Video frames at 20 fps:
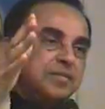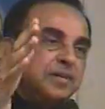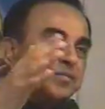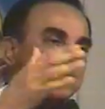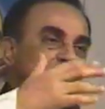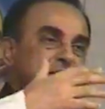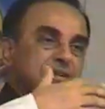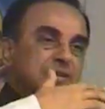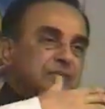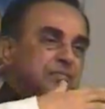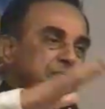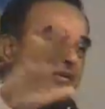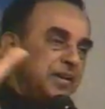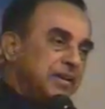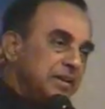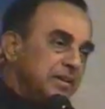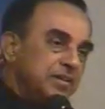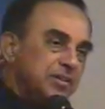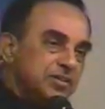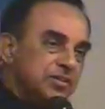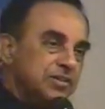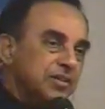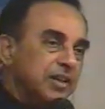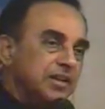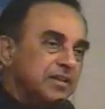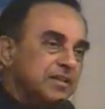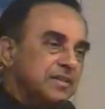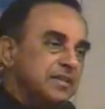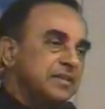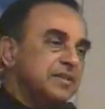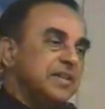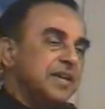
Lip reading: I am not complaining Christianity.